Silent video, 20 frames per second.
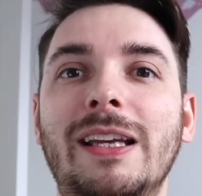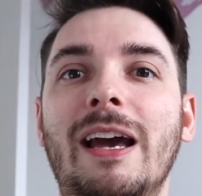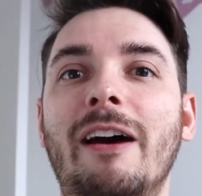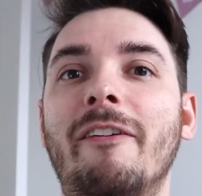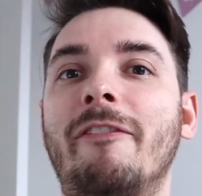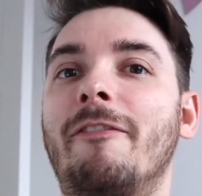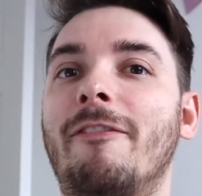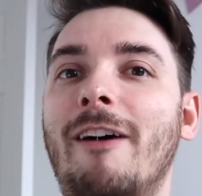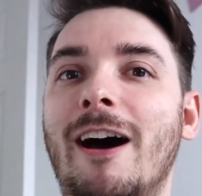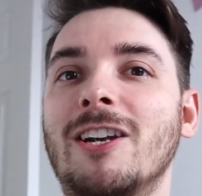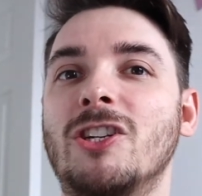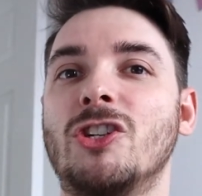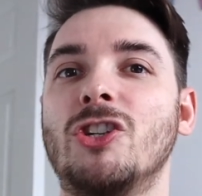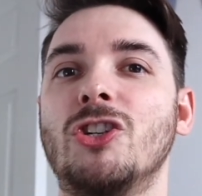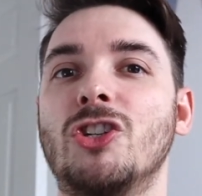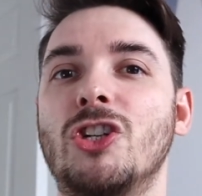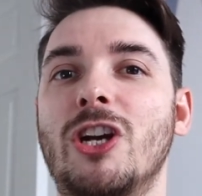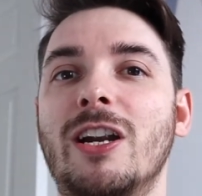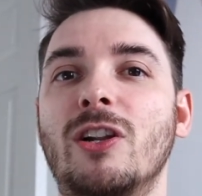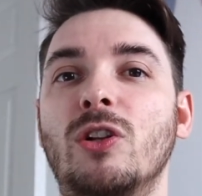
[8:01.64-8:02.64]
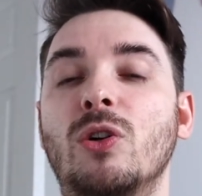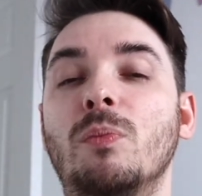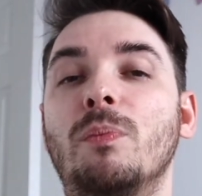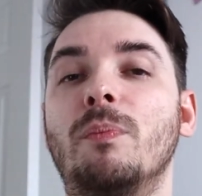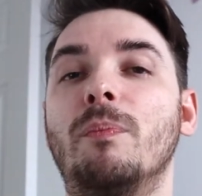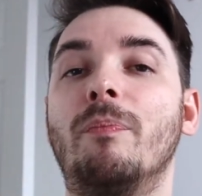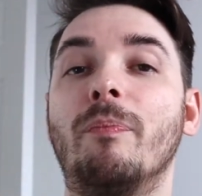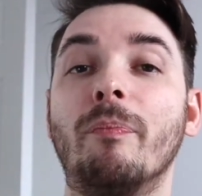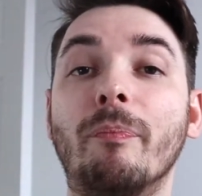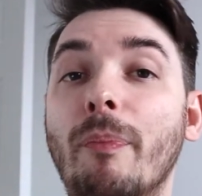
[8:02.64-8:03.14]
a fashion channel,
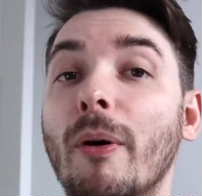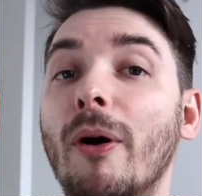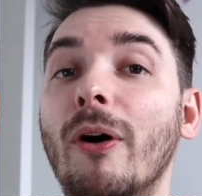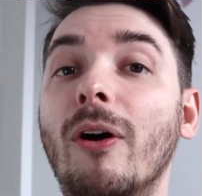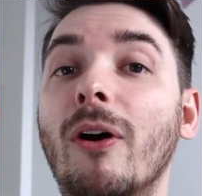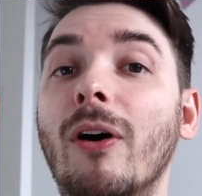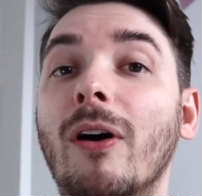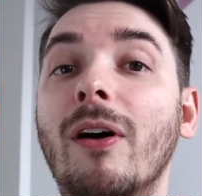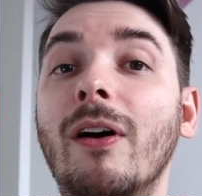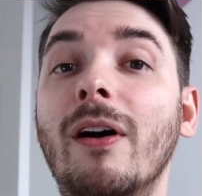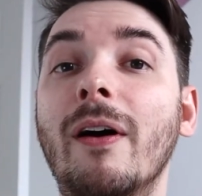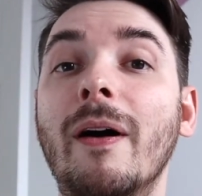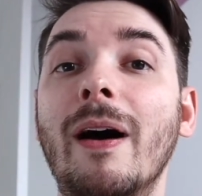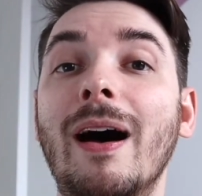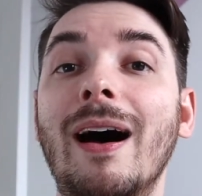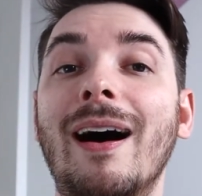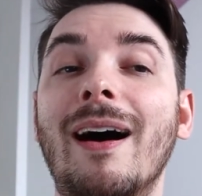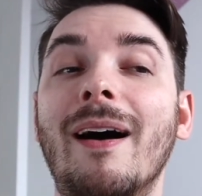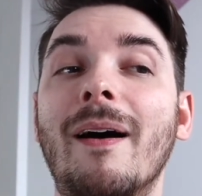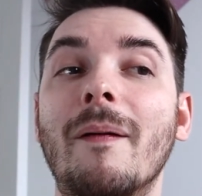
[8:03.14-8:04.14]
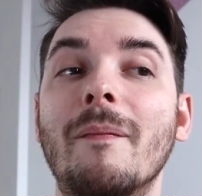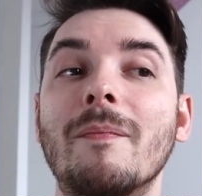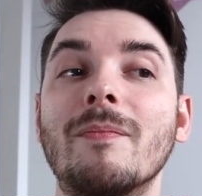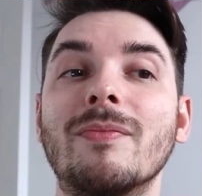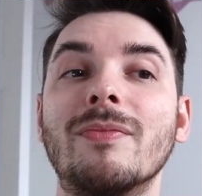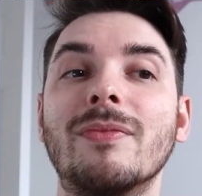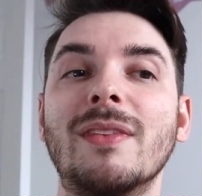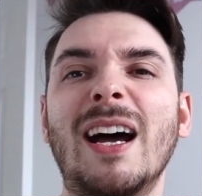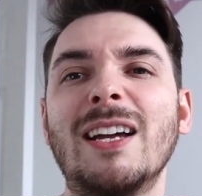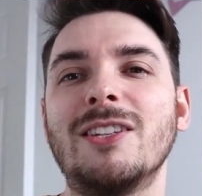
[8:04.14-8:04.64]
but
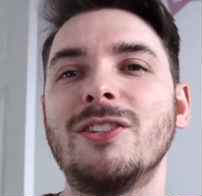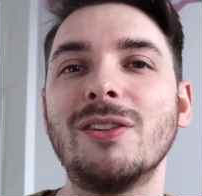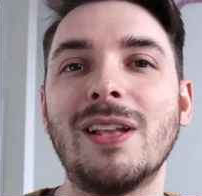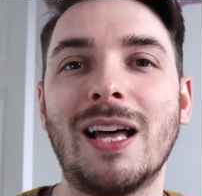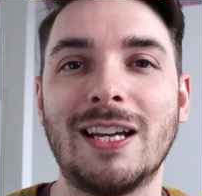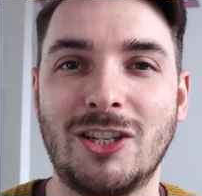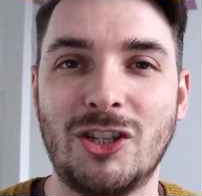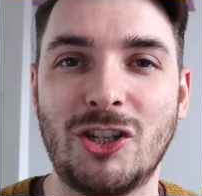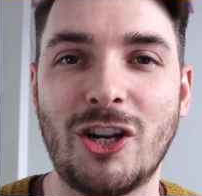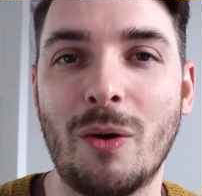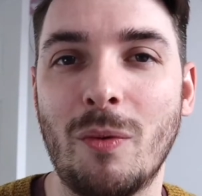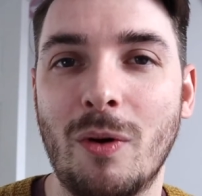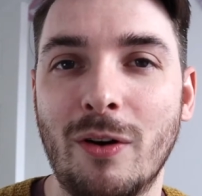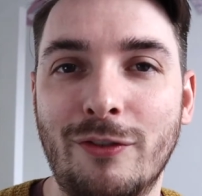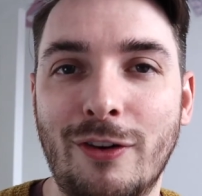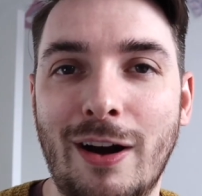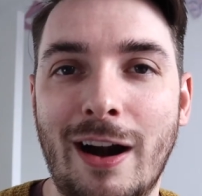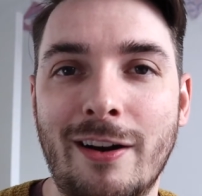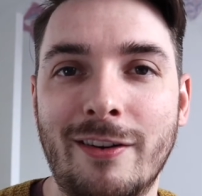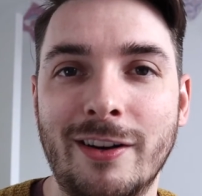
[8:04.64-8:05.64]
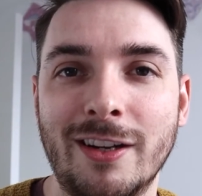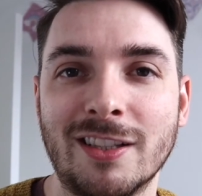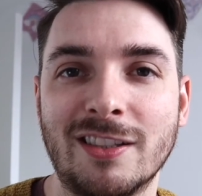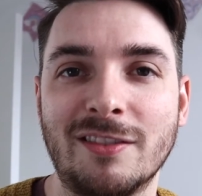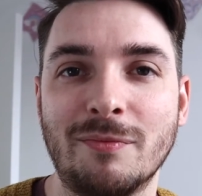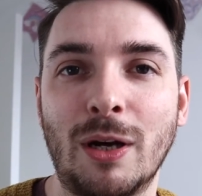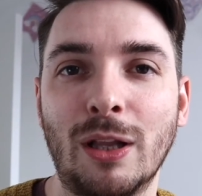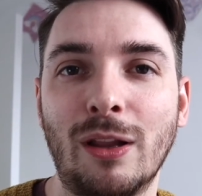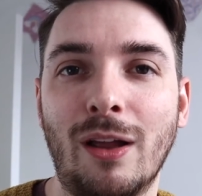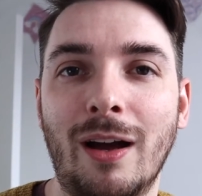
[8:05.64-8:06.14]
I do like to show other areas of
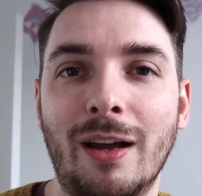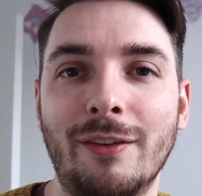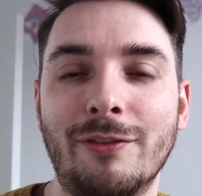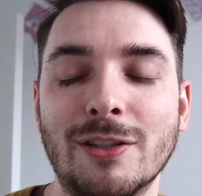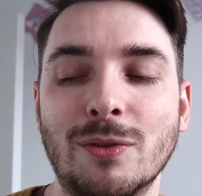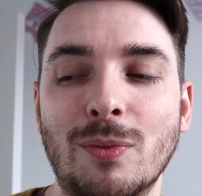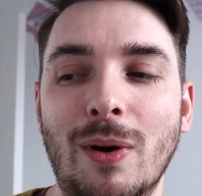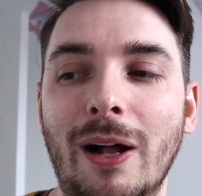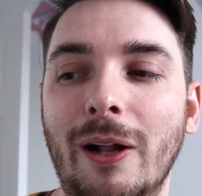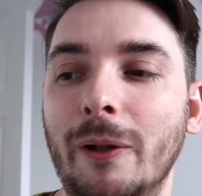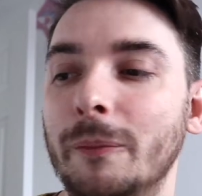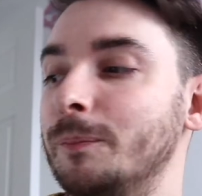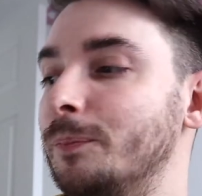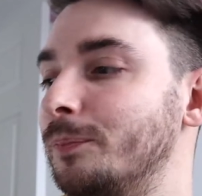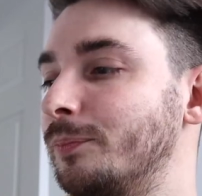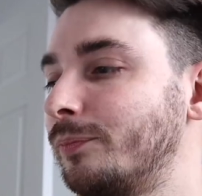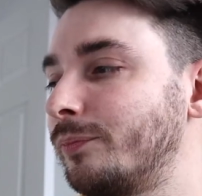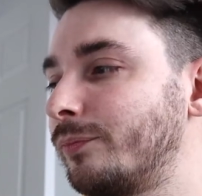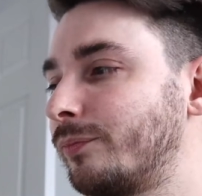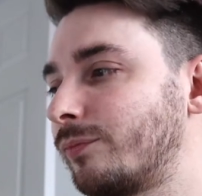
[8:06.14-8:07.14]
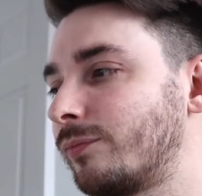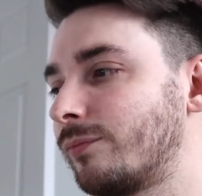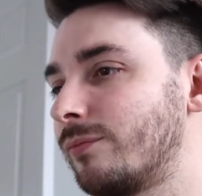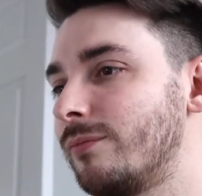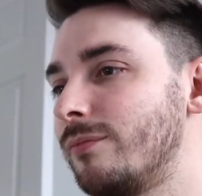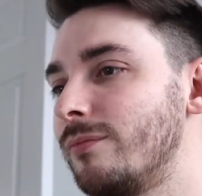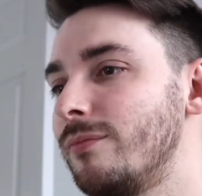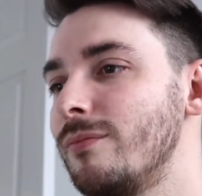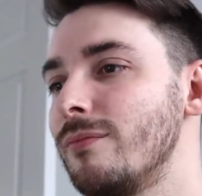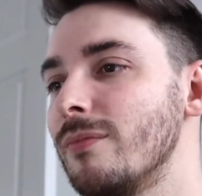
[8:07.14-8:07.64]
my life as well.
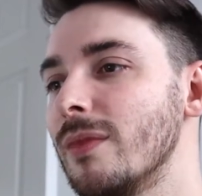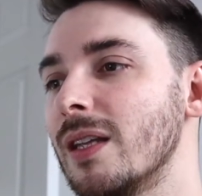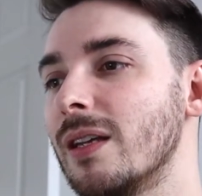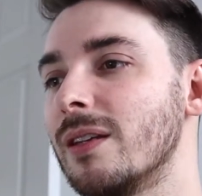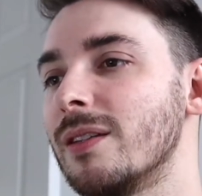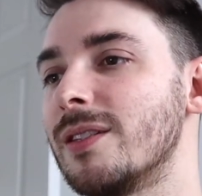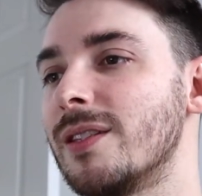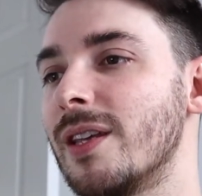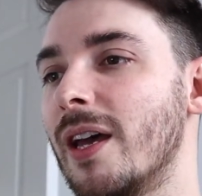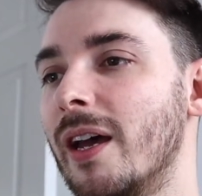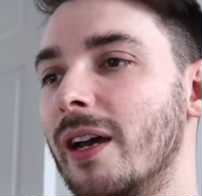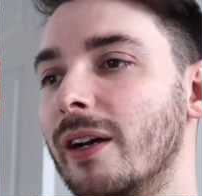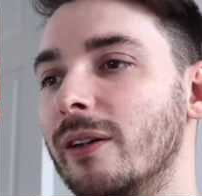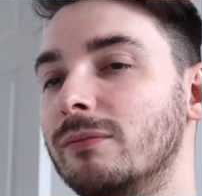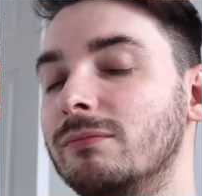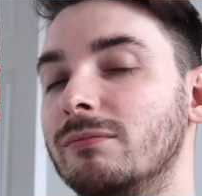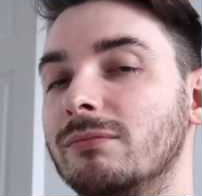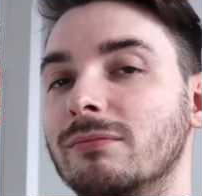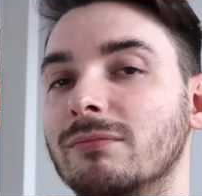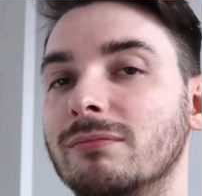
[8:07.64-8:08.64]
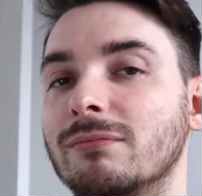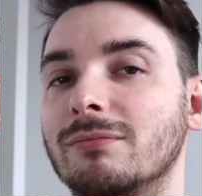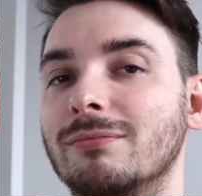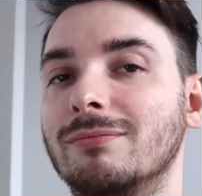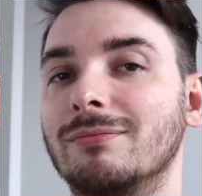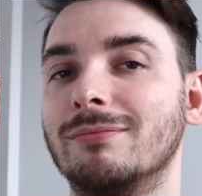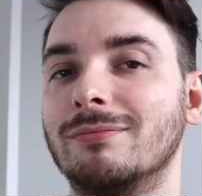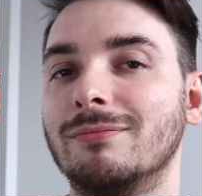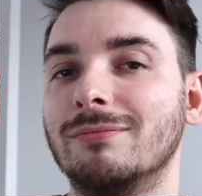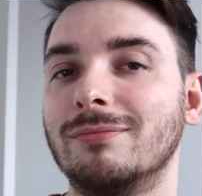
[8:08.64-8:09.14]
So,
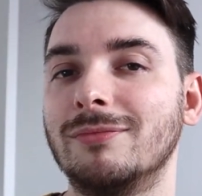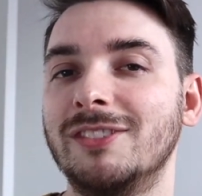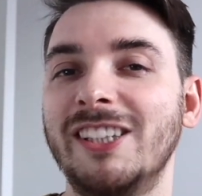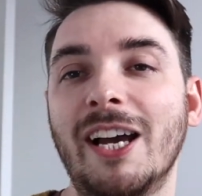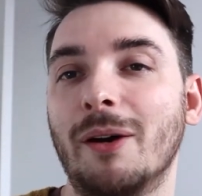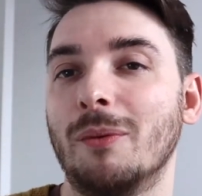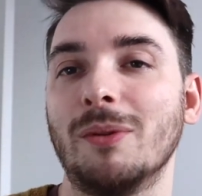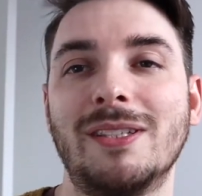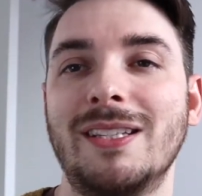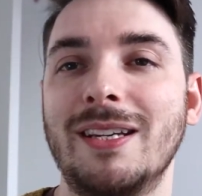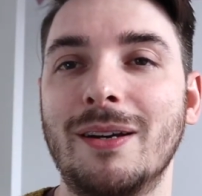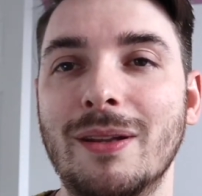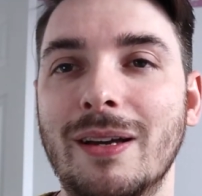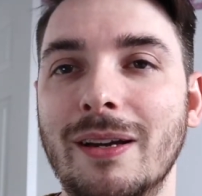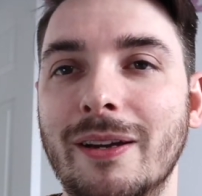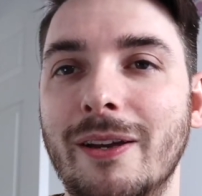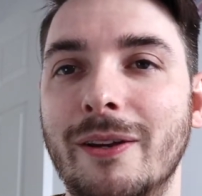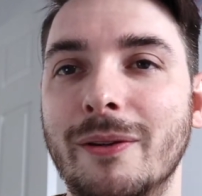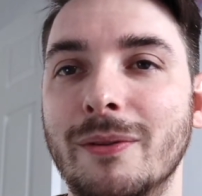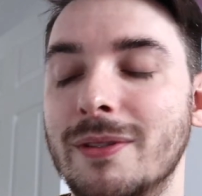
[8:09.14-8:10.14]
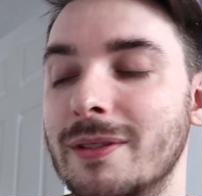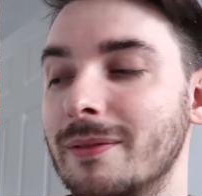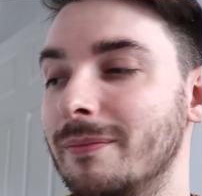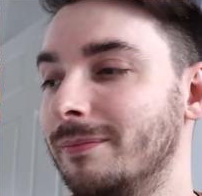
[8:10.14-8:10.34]
yeah, we'll see how that goes.